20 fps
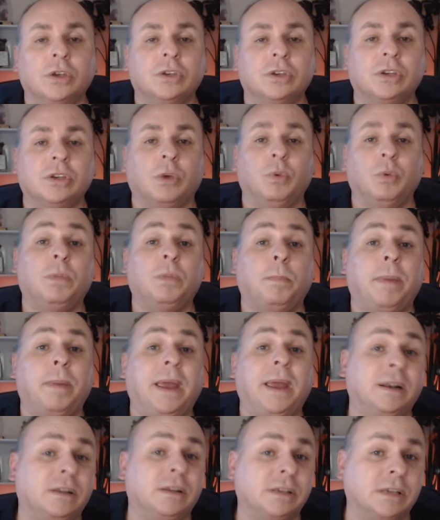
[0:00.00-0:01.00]
So with
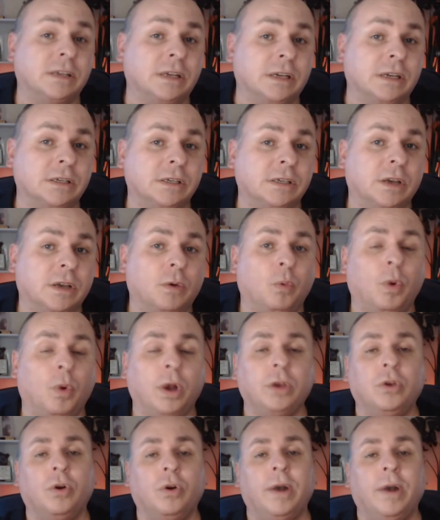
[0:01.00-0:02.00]
penalties,
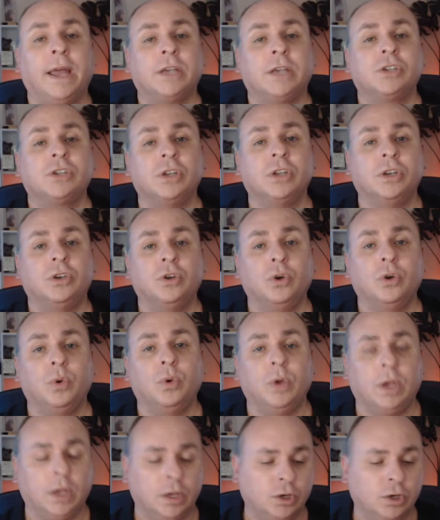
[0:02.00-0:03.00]
what you're actually
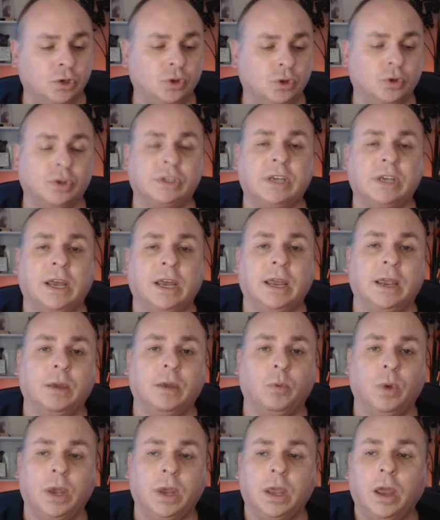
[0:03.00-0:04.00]
doing is you're
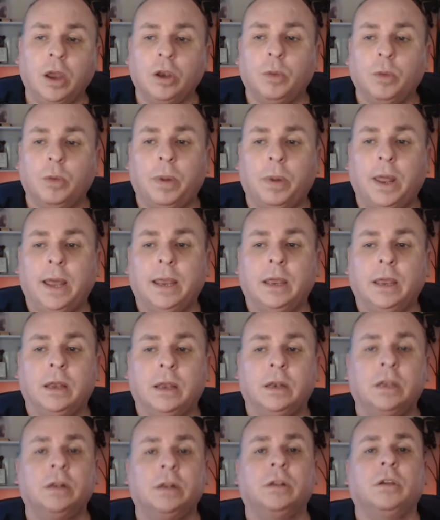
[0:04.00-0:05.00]
saying, we're going to play a
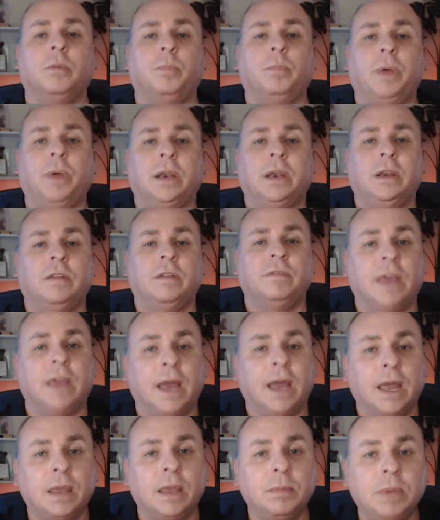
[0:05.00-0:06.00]
little competitive
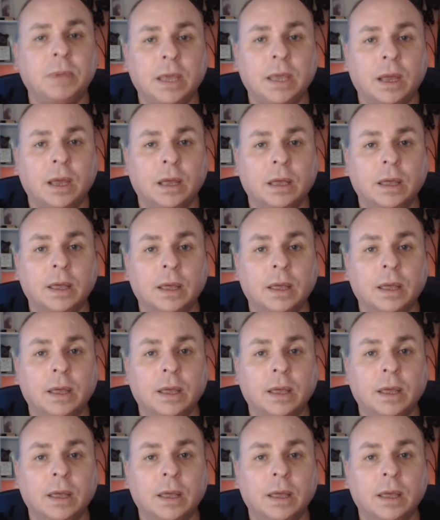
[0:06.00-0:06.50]
game here,